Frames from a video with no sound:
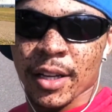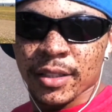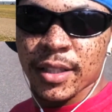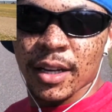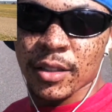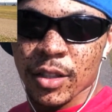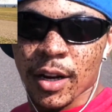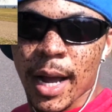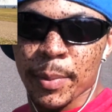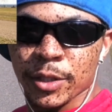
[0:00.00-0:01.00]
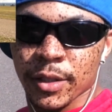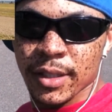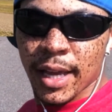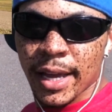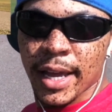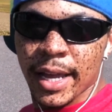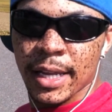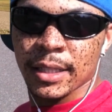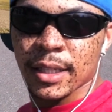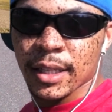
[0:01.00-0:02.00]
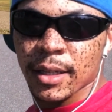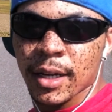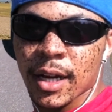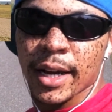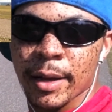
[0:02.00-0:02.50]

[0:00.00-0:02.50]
settings are aperture is at 8, uh,